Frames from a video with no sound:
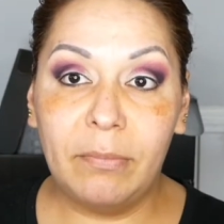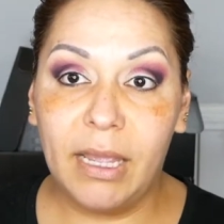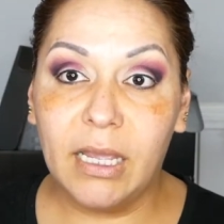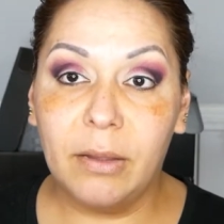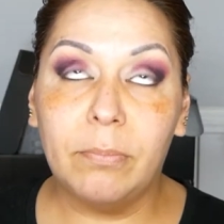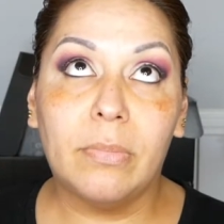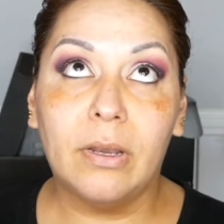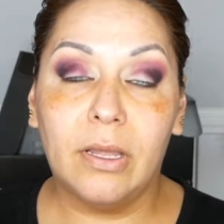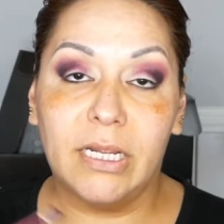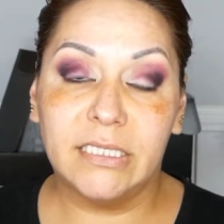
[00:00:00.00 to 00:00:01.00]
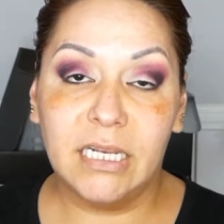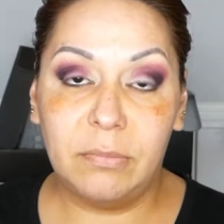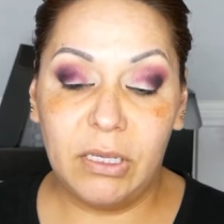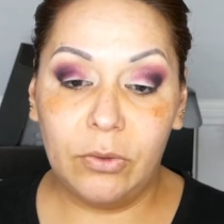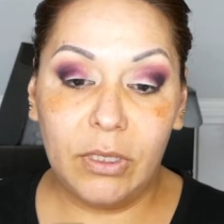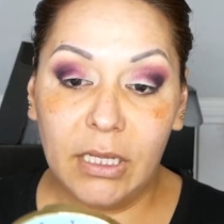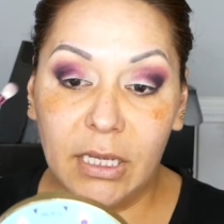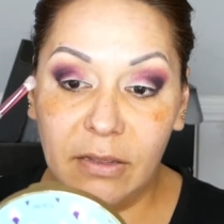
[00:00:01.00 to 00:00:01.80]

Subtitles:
makeup look is going to be unique.